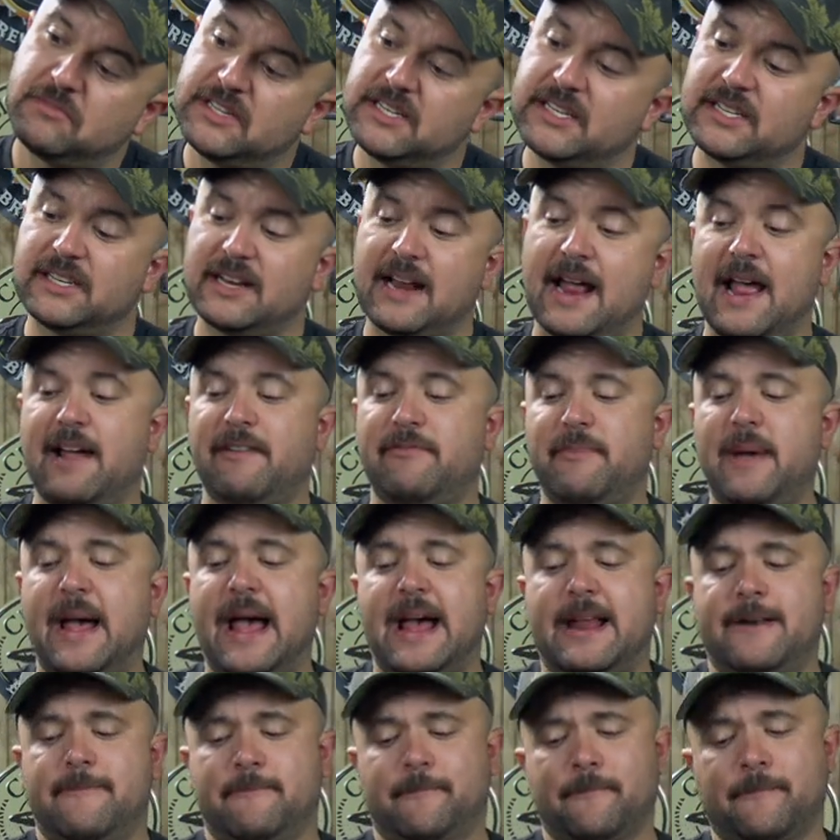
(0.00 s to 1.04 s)
This isn't half
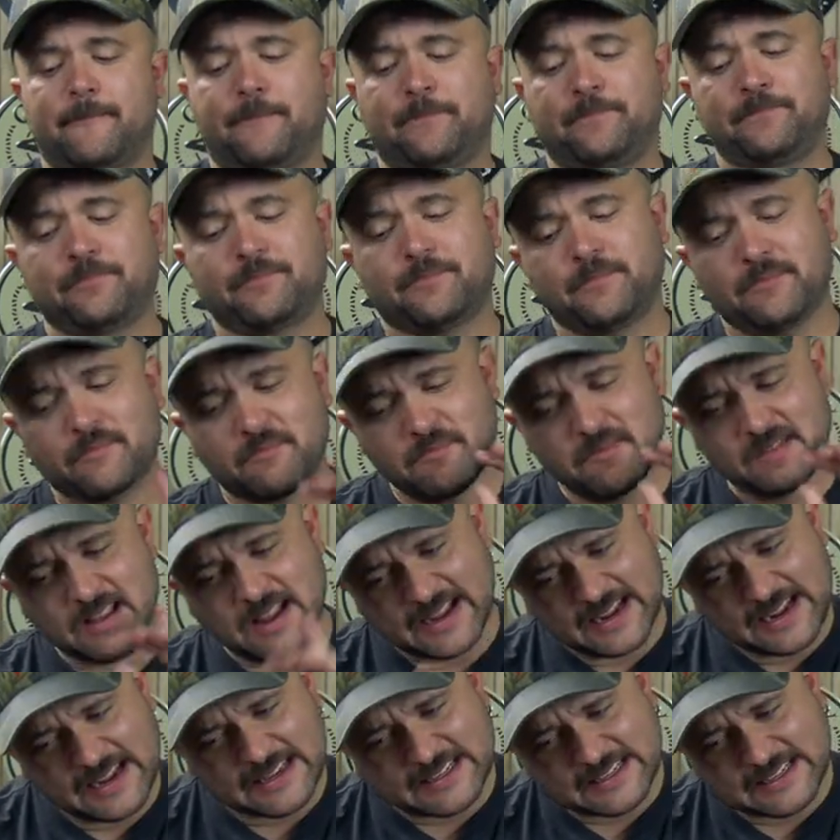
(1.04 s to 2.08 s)
bad.
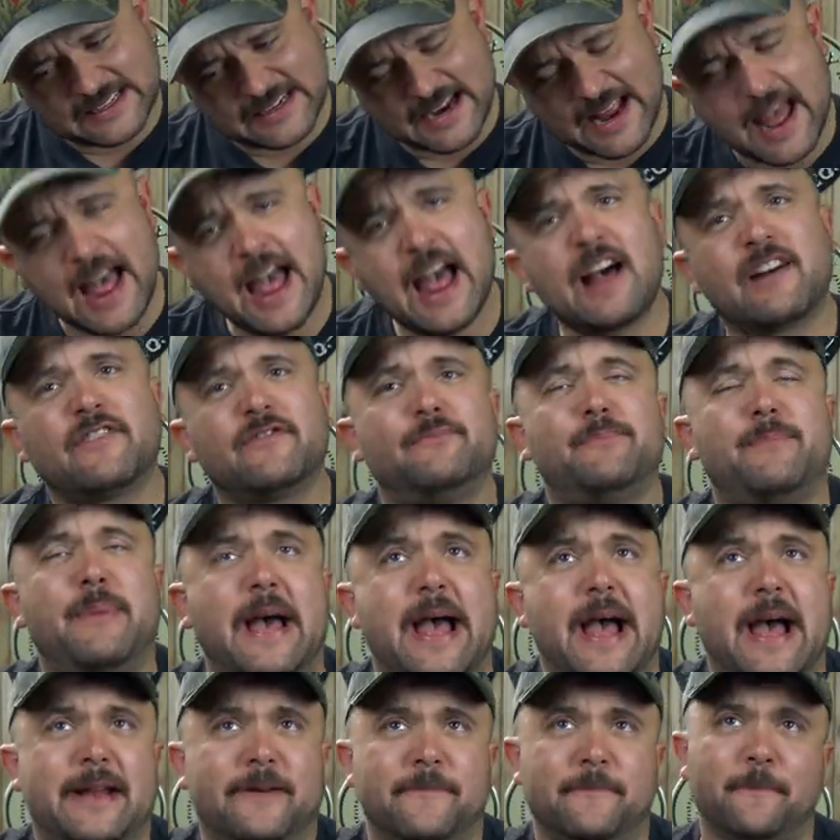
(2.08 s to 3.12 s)
Isn't half
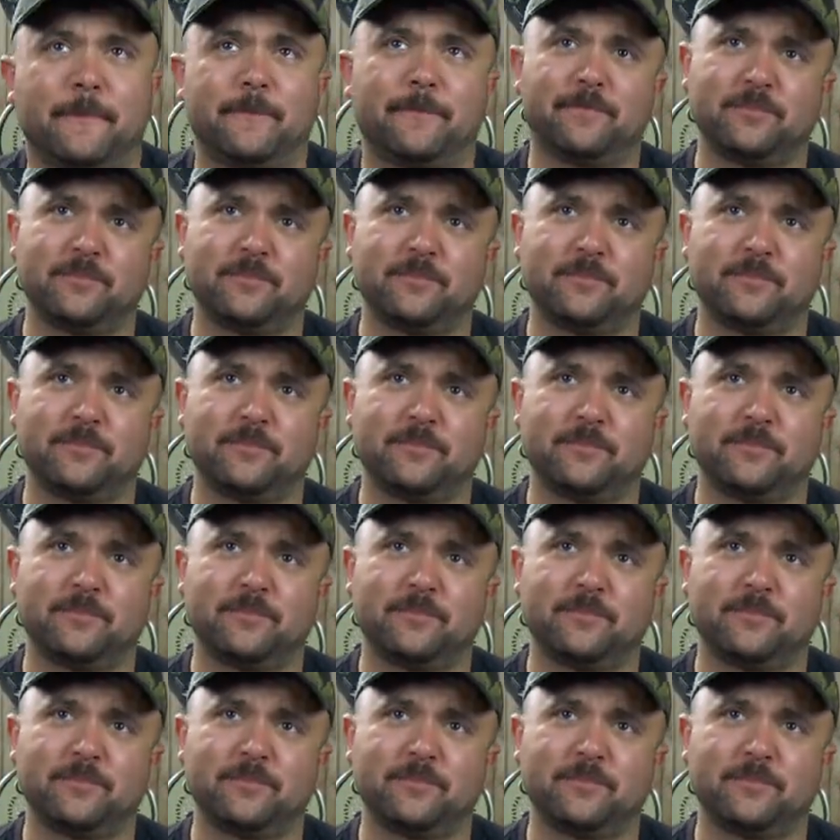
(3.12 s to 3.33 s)
bad.